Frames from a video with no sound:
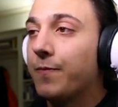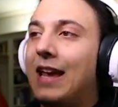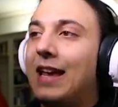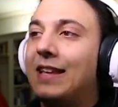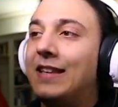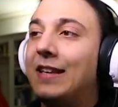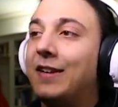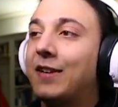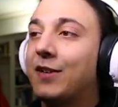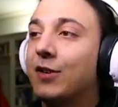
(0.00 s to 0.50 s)

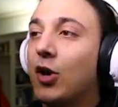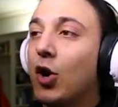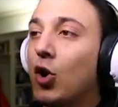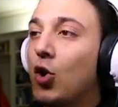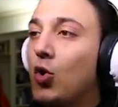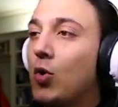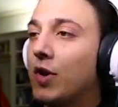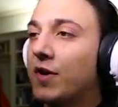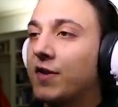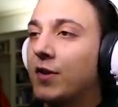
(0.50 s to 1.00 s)
it is
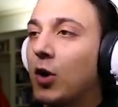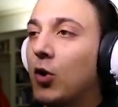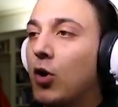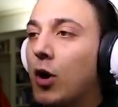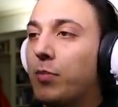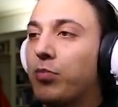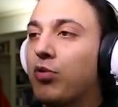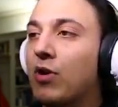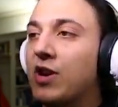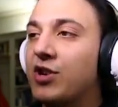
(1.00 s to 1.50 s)
so, so
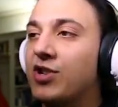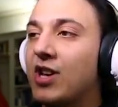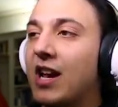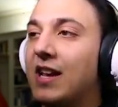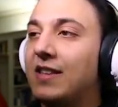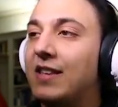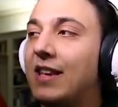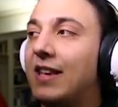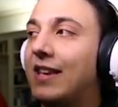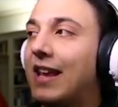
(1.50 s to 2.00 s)

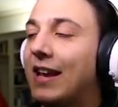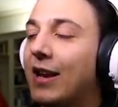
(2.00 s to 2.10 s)
appreciated,